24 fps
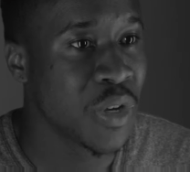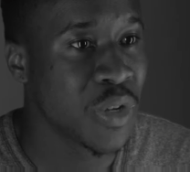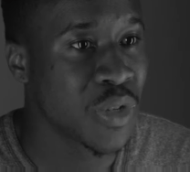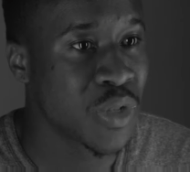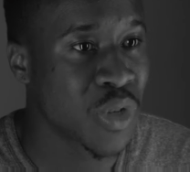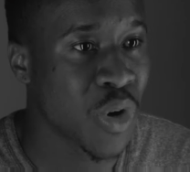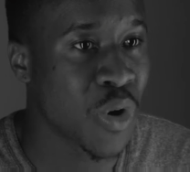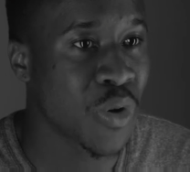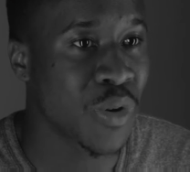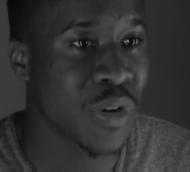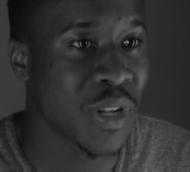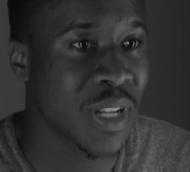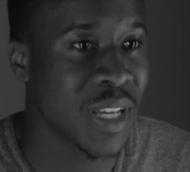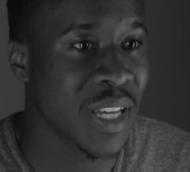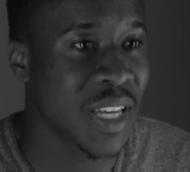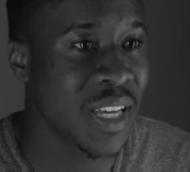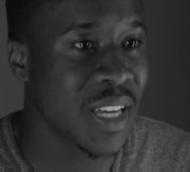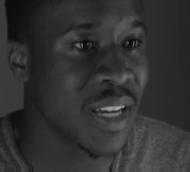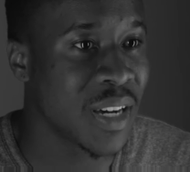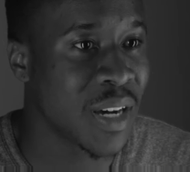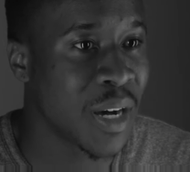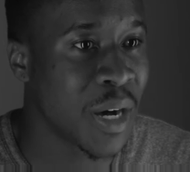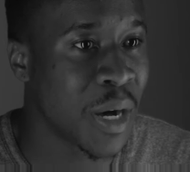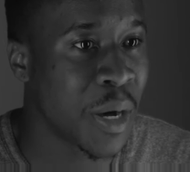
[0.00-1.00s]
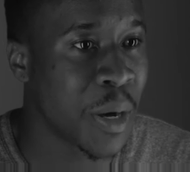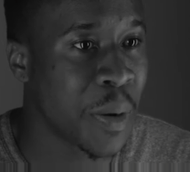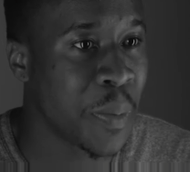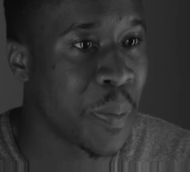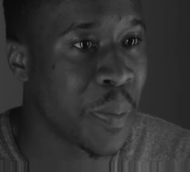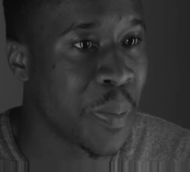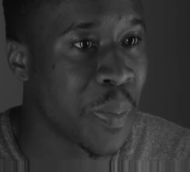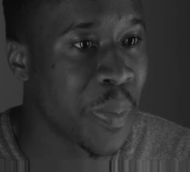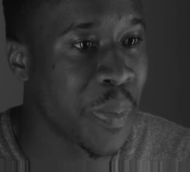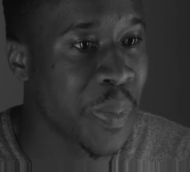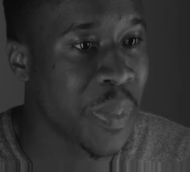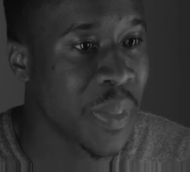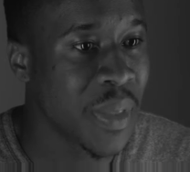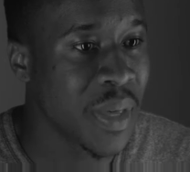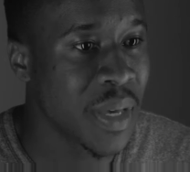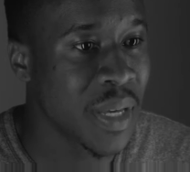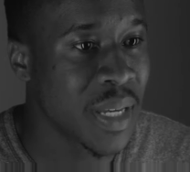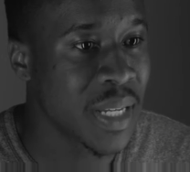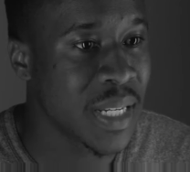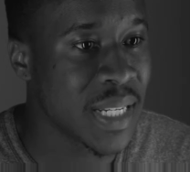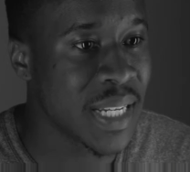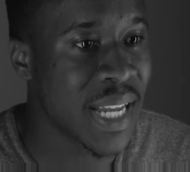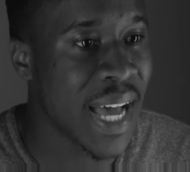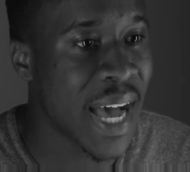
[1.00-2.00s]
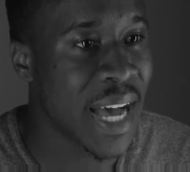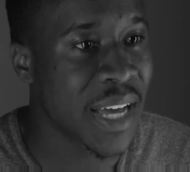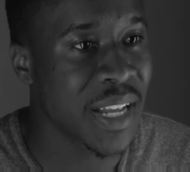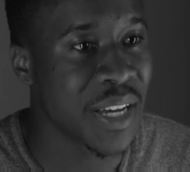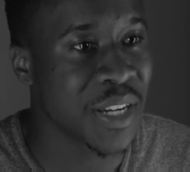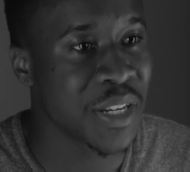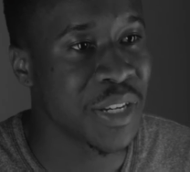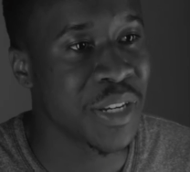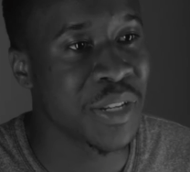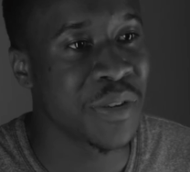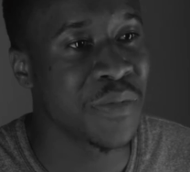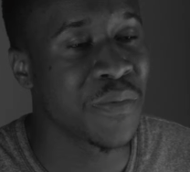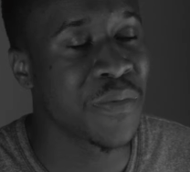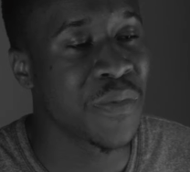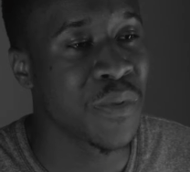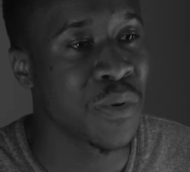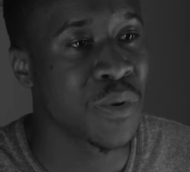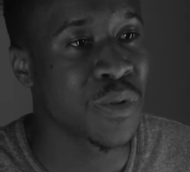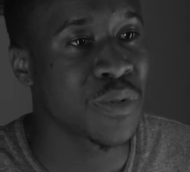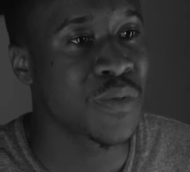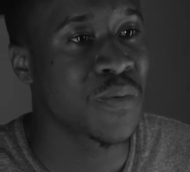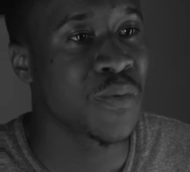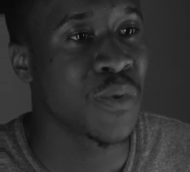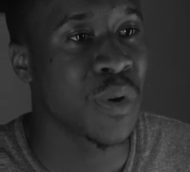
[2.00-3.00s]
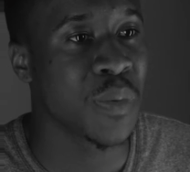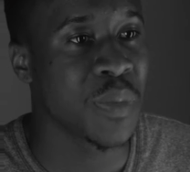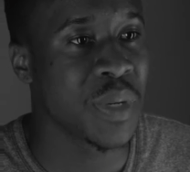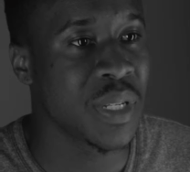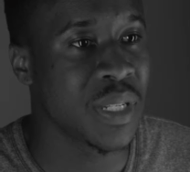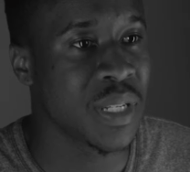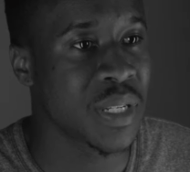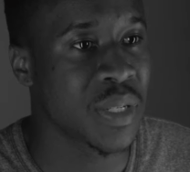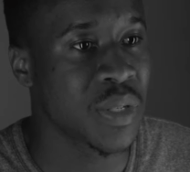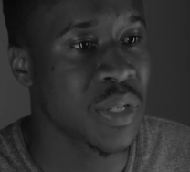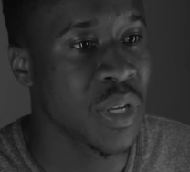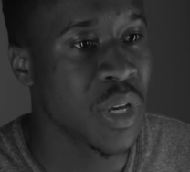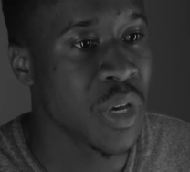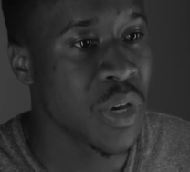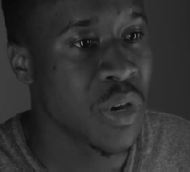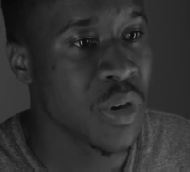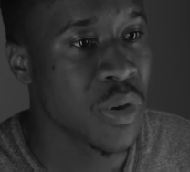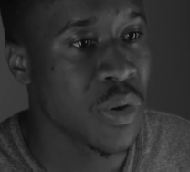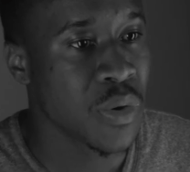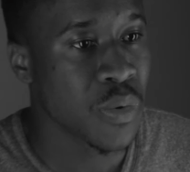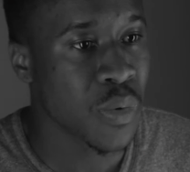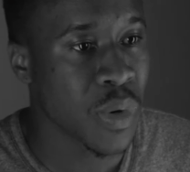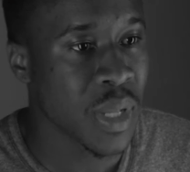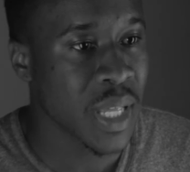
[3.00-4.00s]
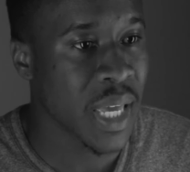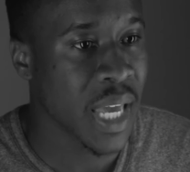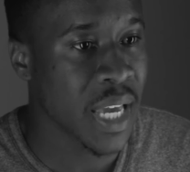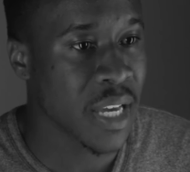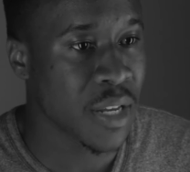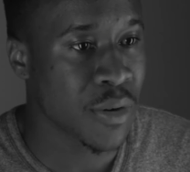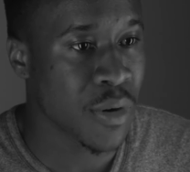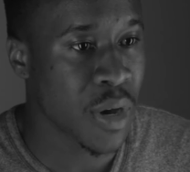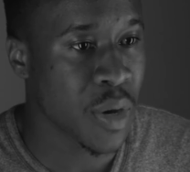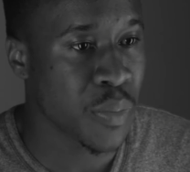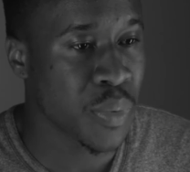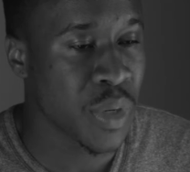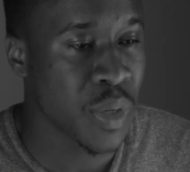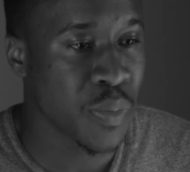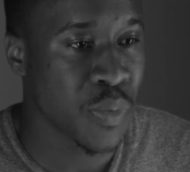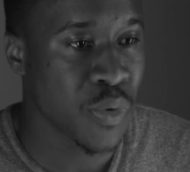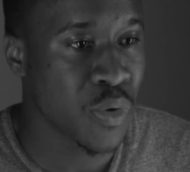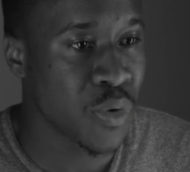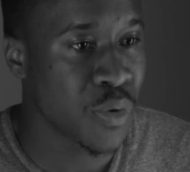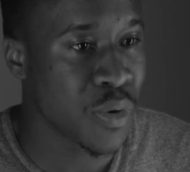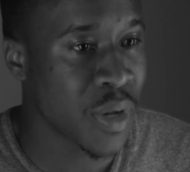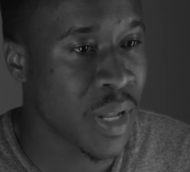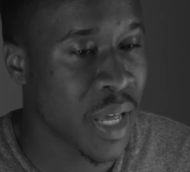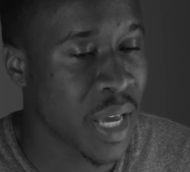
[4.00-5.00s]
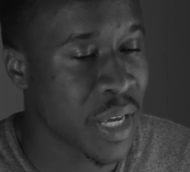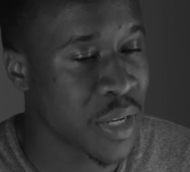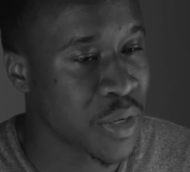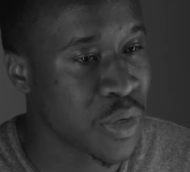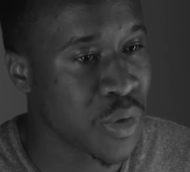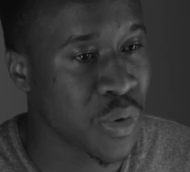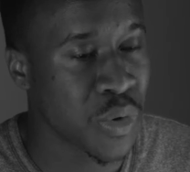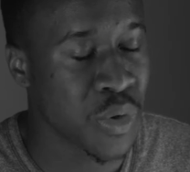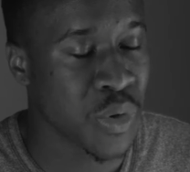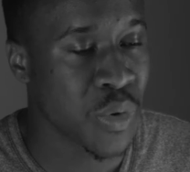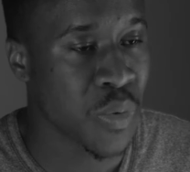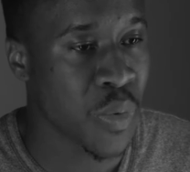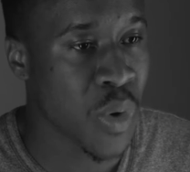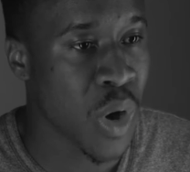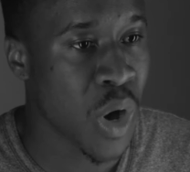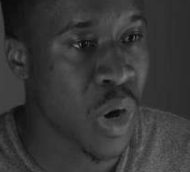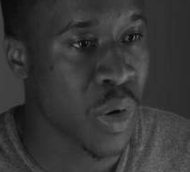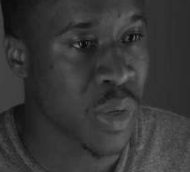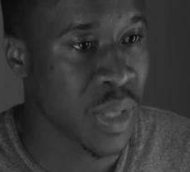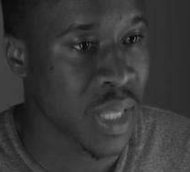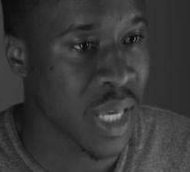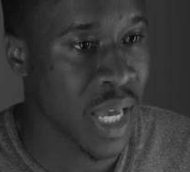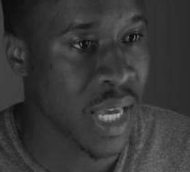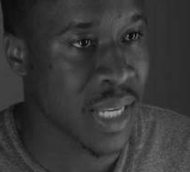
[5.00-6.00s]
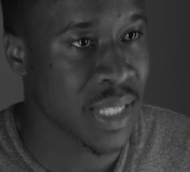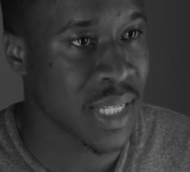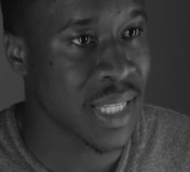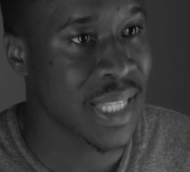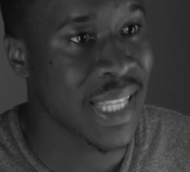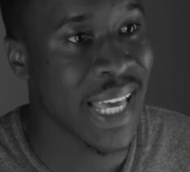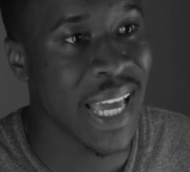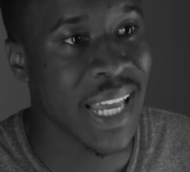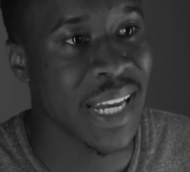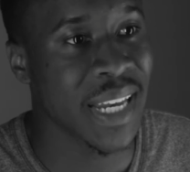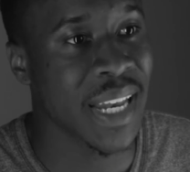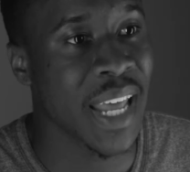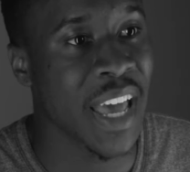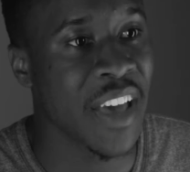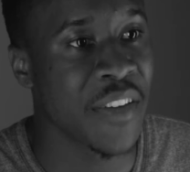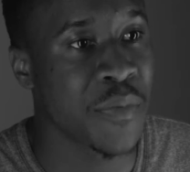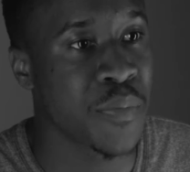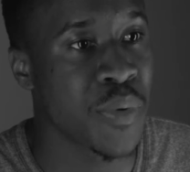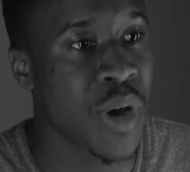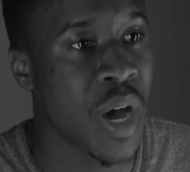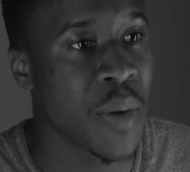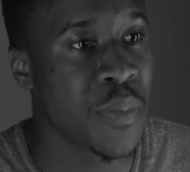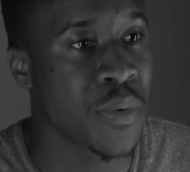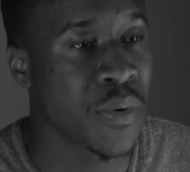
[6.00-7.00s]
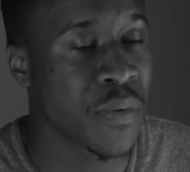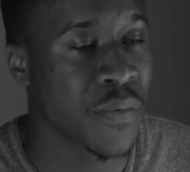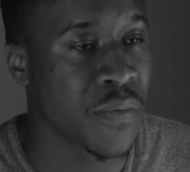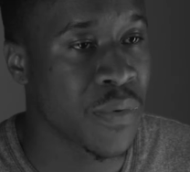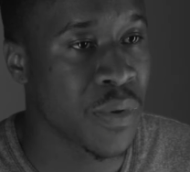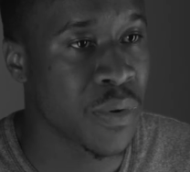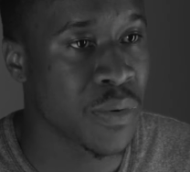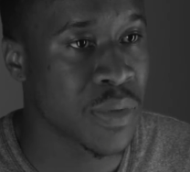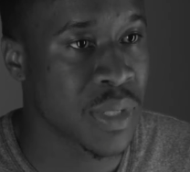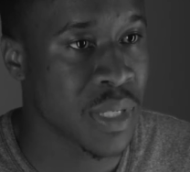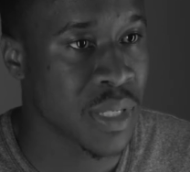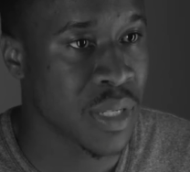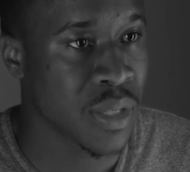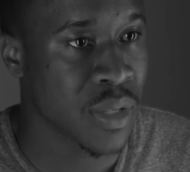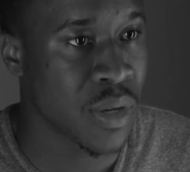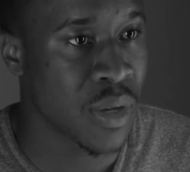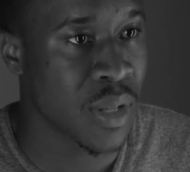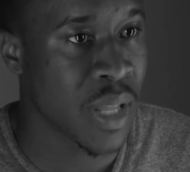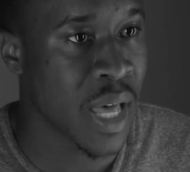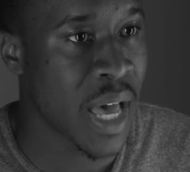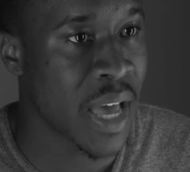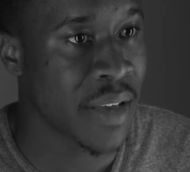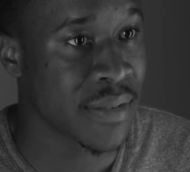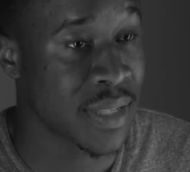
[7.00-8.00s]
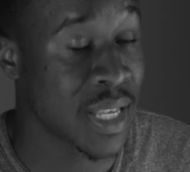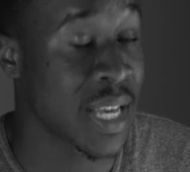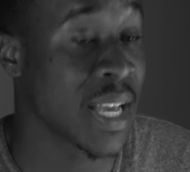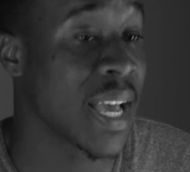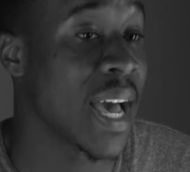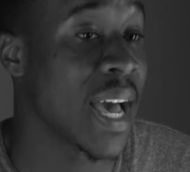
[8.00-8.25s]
totally not a good influence for me, just really hanging around people who were like doing the wrong things, and they didn't have proper influences in their lives like